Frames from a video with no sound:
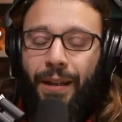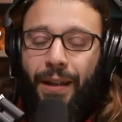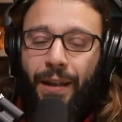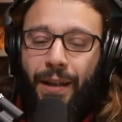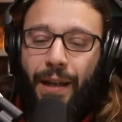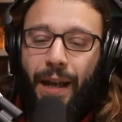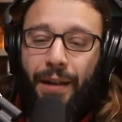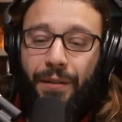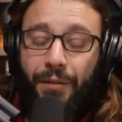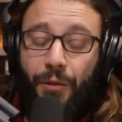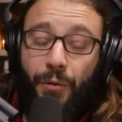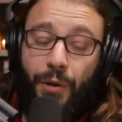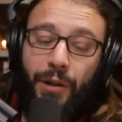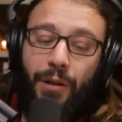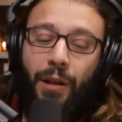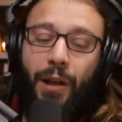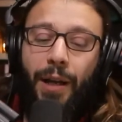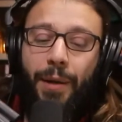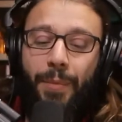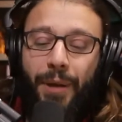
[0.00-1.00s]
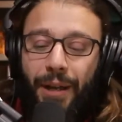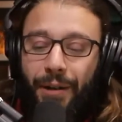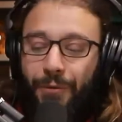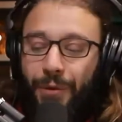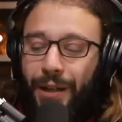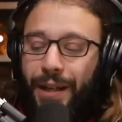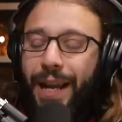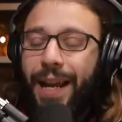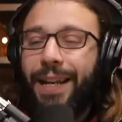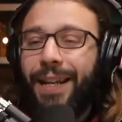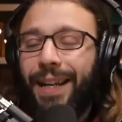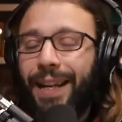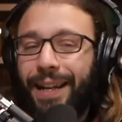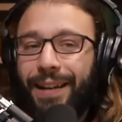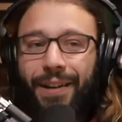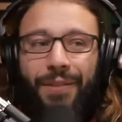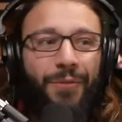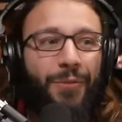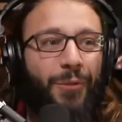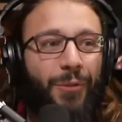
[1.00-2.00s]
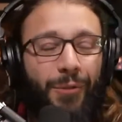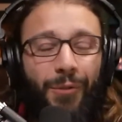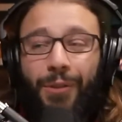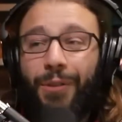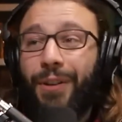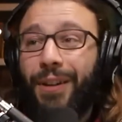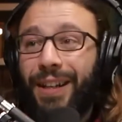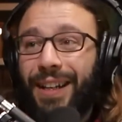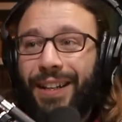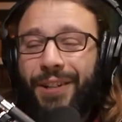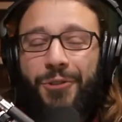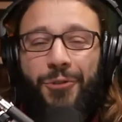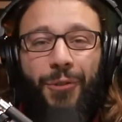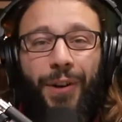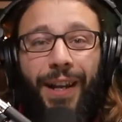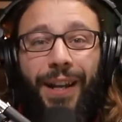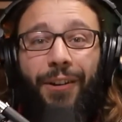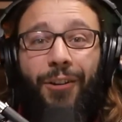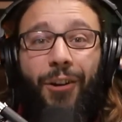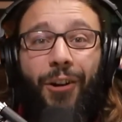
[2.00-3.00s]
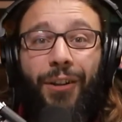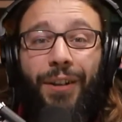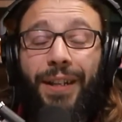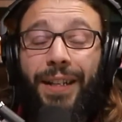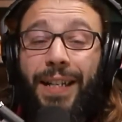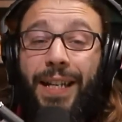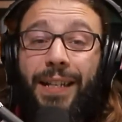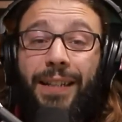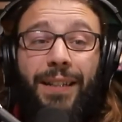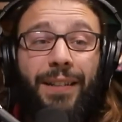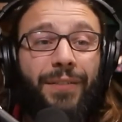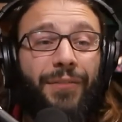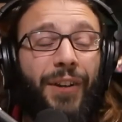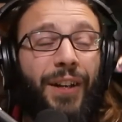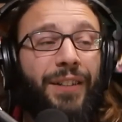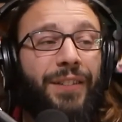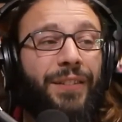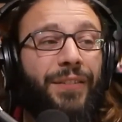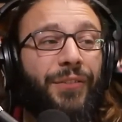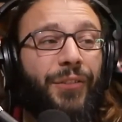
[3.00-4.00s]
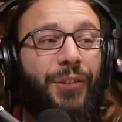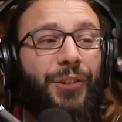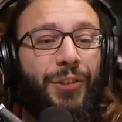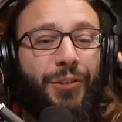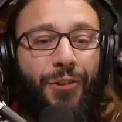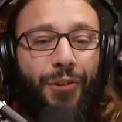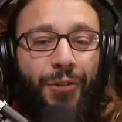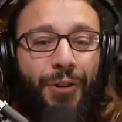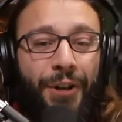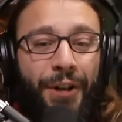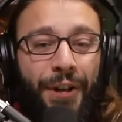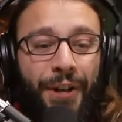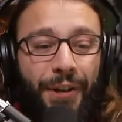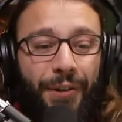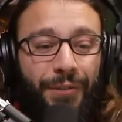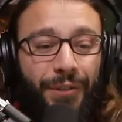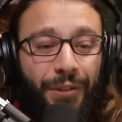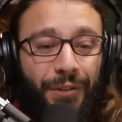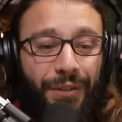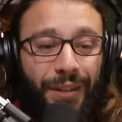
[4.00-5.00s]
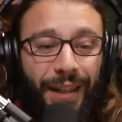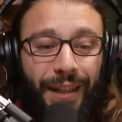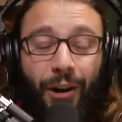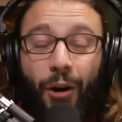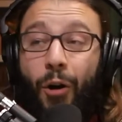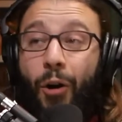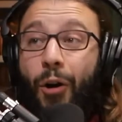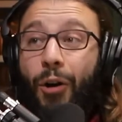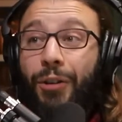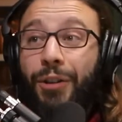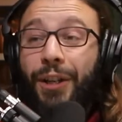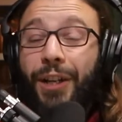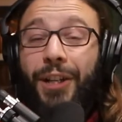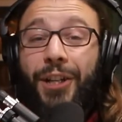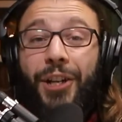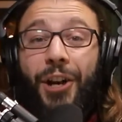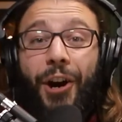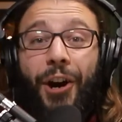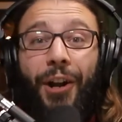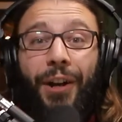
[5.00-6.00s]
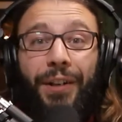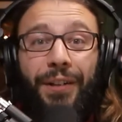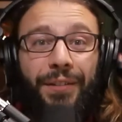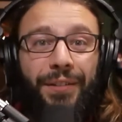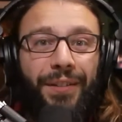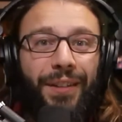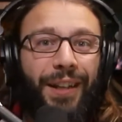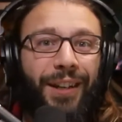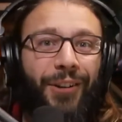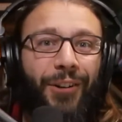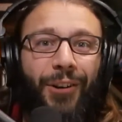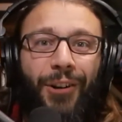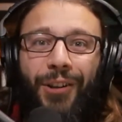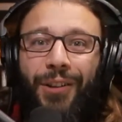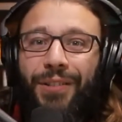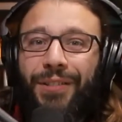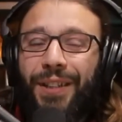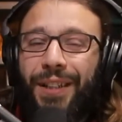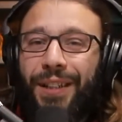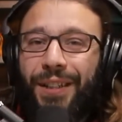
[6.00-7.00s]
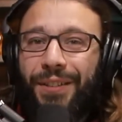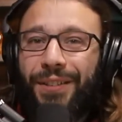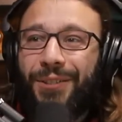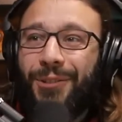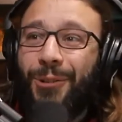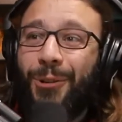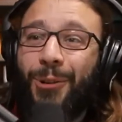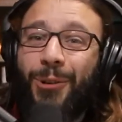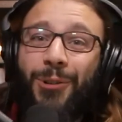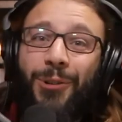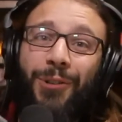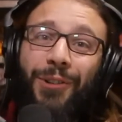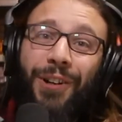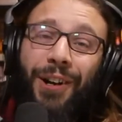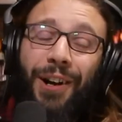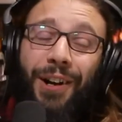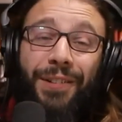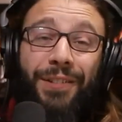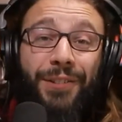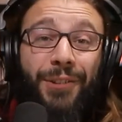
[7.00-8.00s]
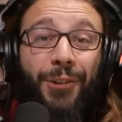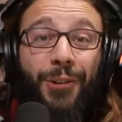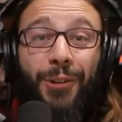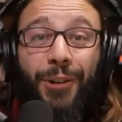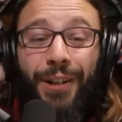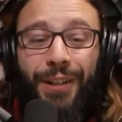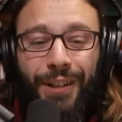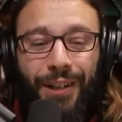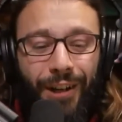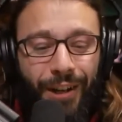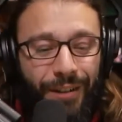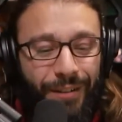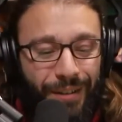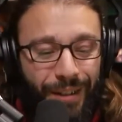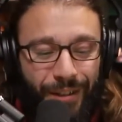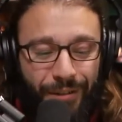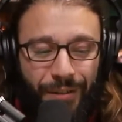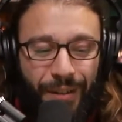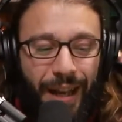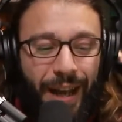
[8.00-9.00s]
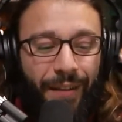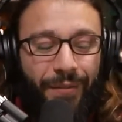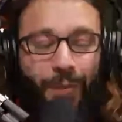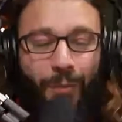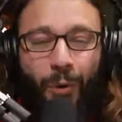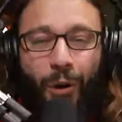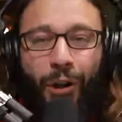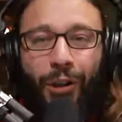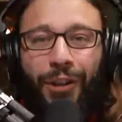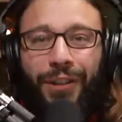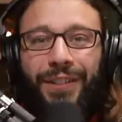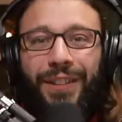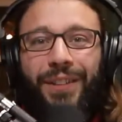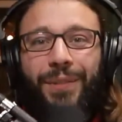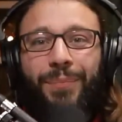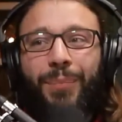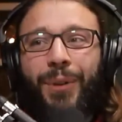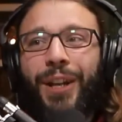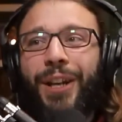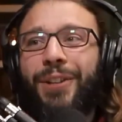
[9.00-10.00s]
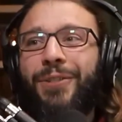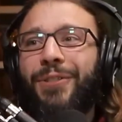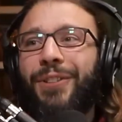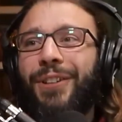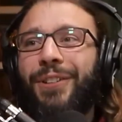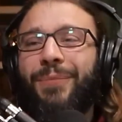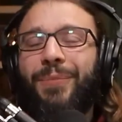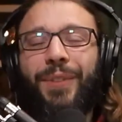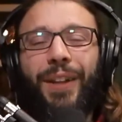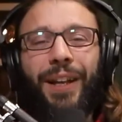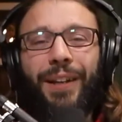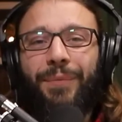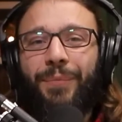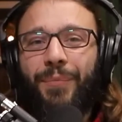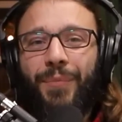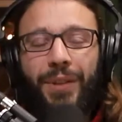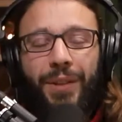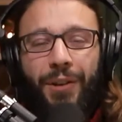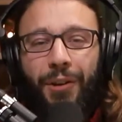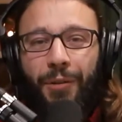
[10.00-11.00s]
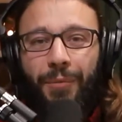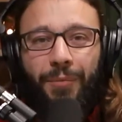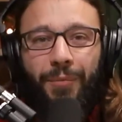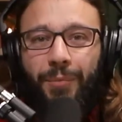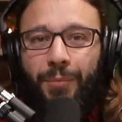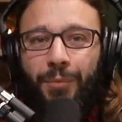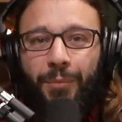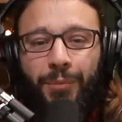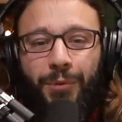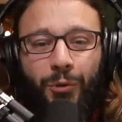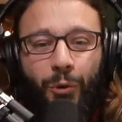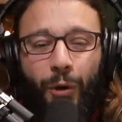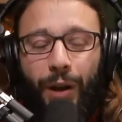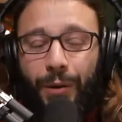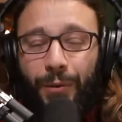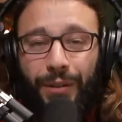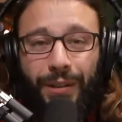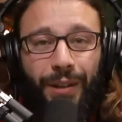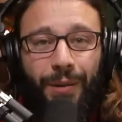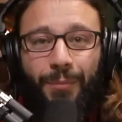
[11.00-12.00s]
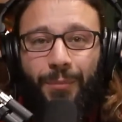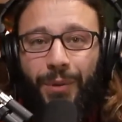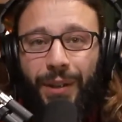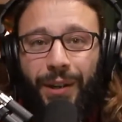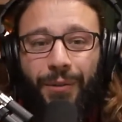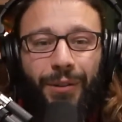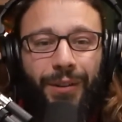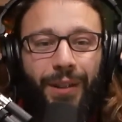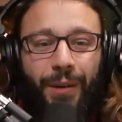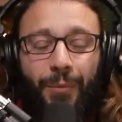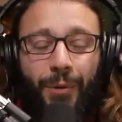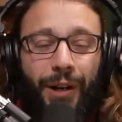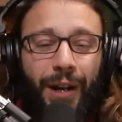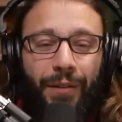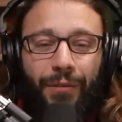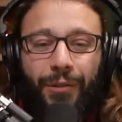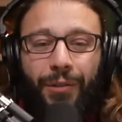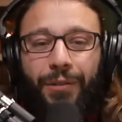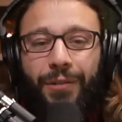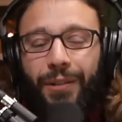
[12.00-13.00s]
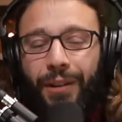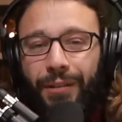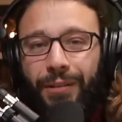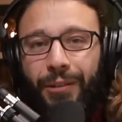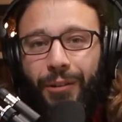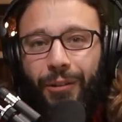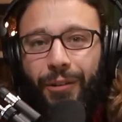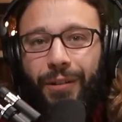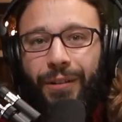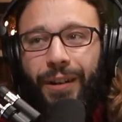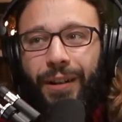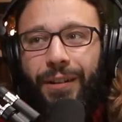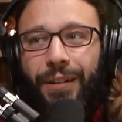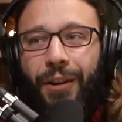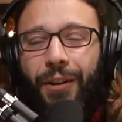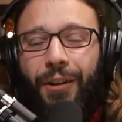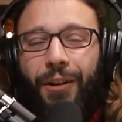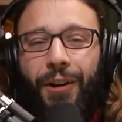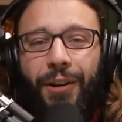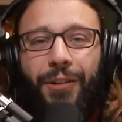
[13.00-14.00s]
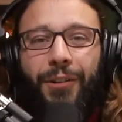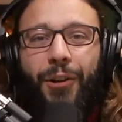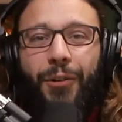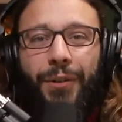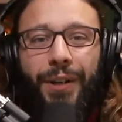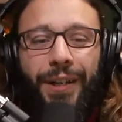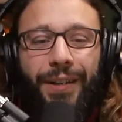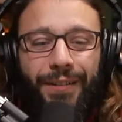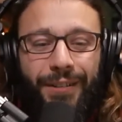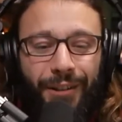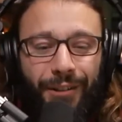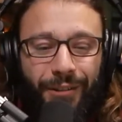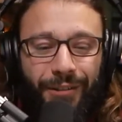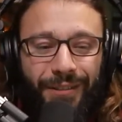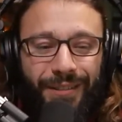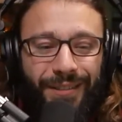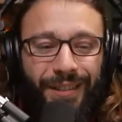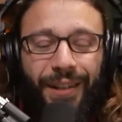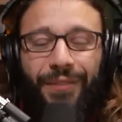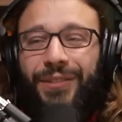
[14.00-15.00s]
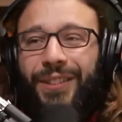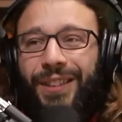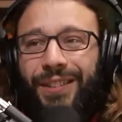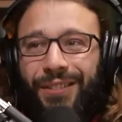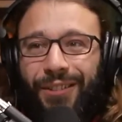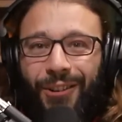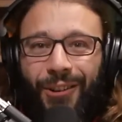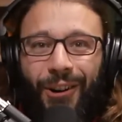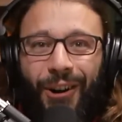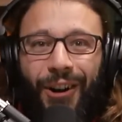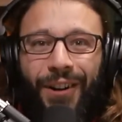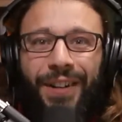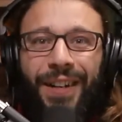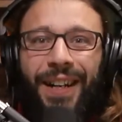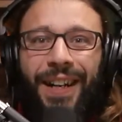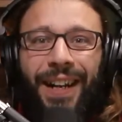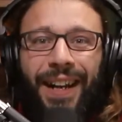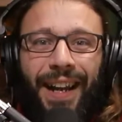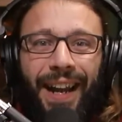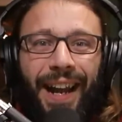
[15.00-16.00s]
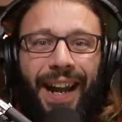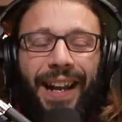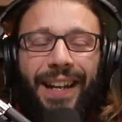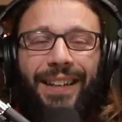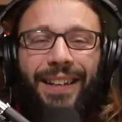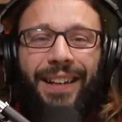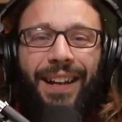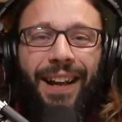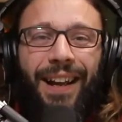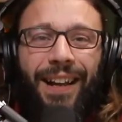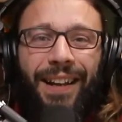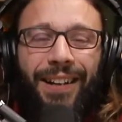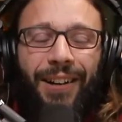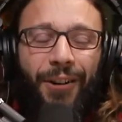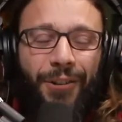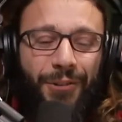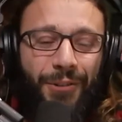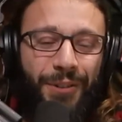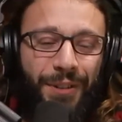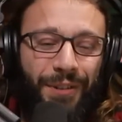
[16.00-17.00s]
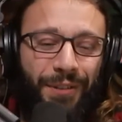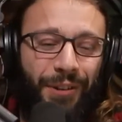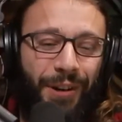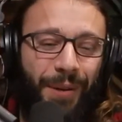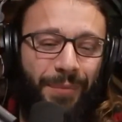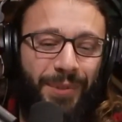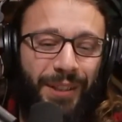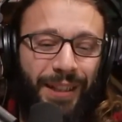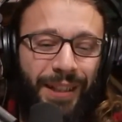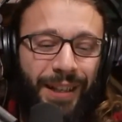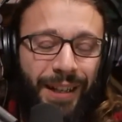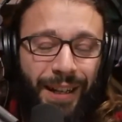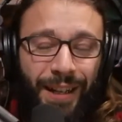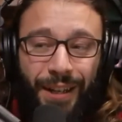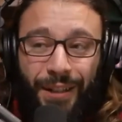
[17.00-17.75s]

And so we climb in, we get in, and we're like enjoying it all. And in this festival, you know, there's like all the guns, like all of the historical guns, current guns. They just have them all on display. You could like, you know, toy with them, play with them, whatever. They're, not, they're un unloaded, you know, safeties are on, and uh, cartridges are empty.